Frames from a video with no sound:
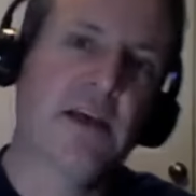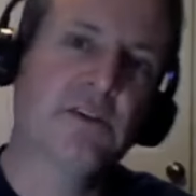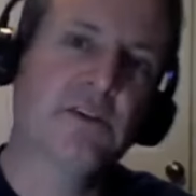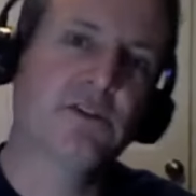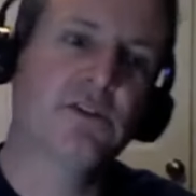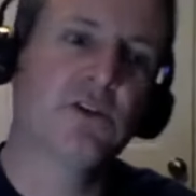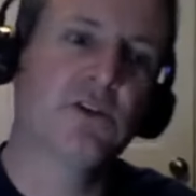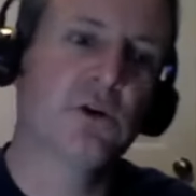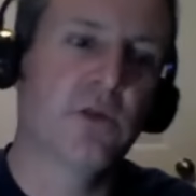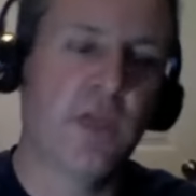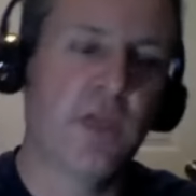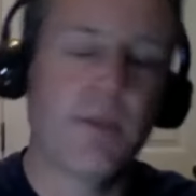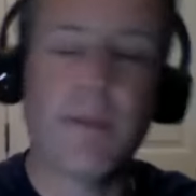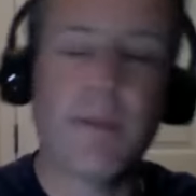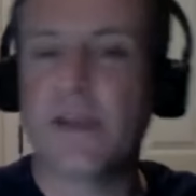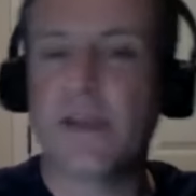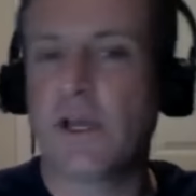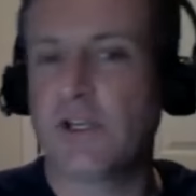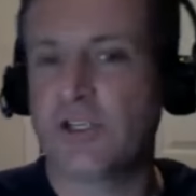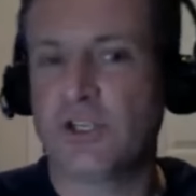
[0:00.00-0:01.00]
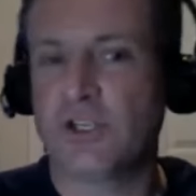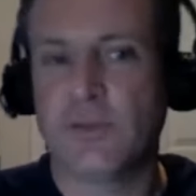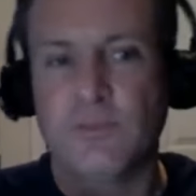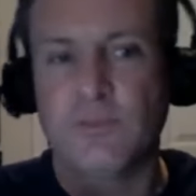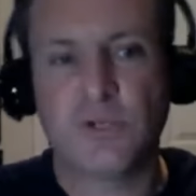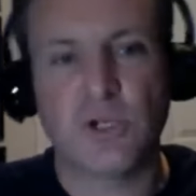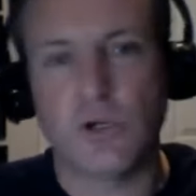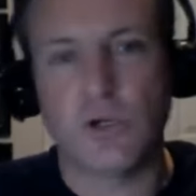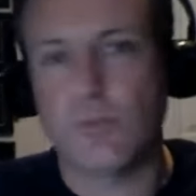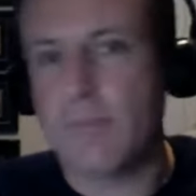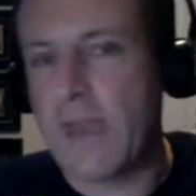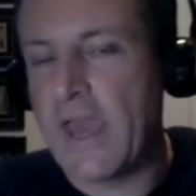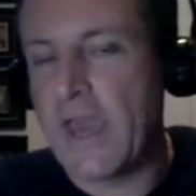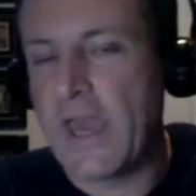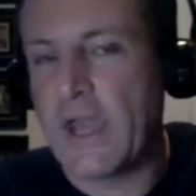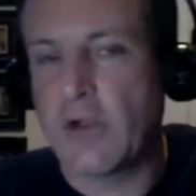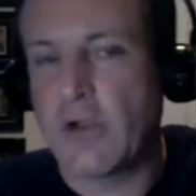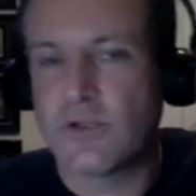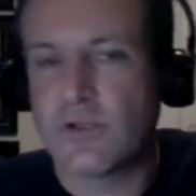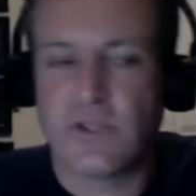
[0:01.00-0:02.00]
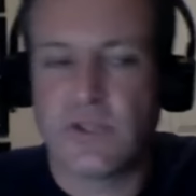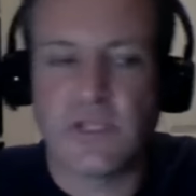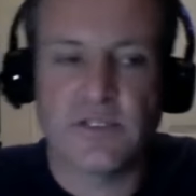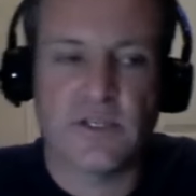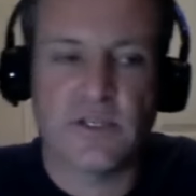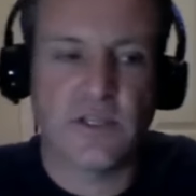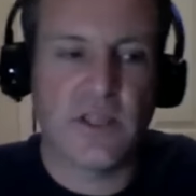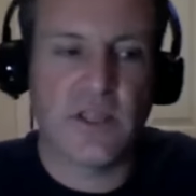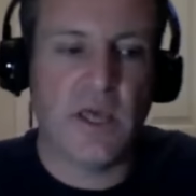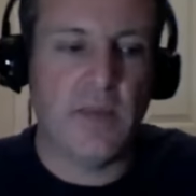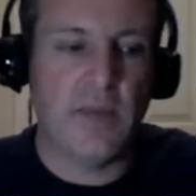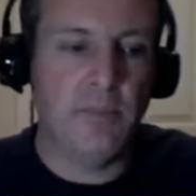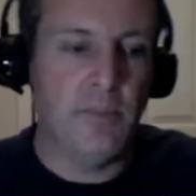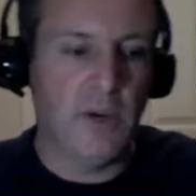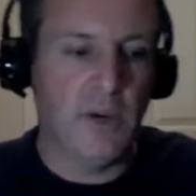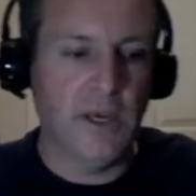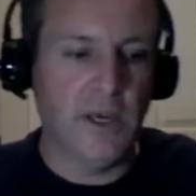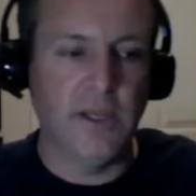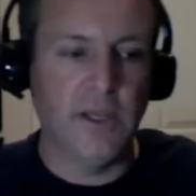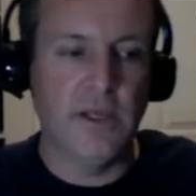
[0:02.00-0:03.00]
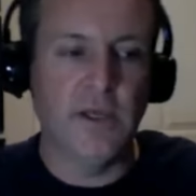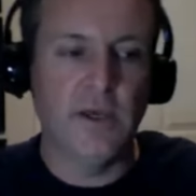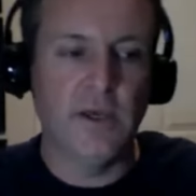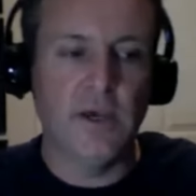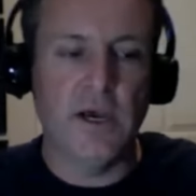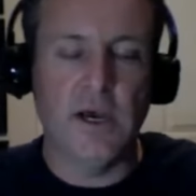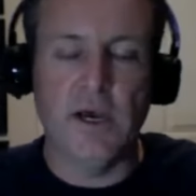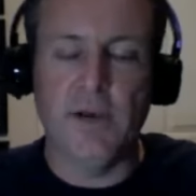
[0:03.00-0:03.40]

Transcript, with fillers: so they might not ship till May or things like that, but um,